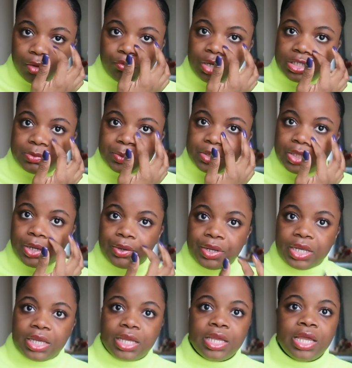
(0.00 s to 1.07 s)

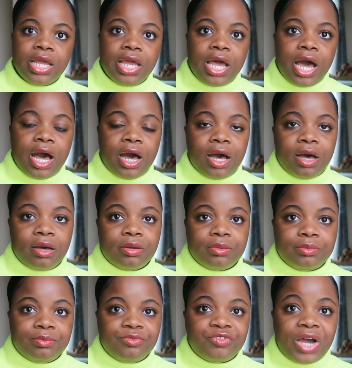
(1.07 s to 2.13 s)
respiratory
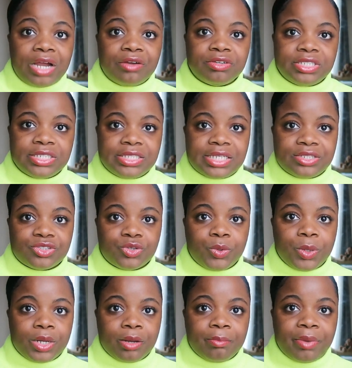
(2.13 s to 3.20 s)
viruses that's
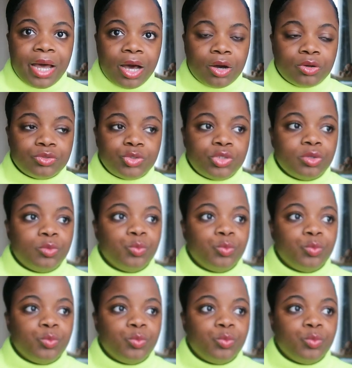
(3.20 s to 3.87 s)
going about,